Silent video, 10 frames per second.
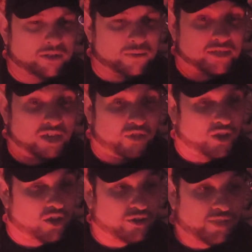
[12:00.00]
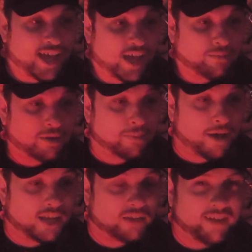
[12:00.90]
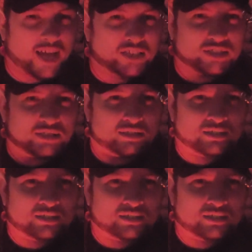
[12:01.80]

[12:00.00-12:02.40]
There was nothing under the hat but a pile of ashes.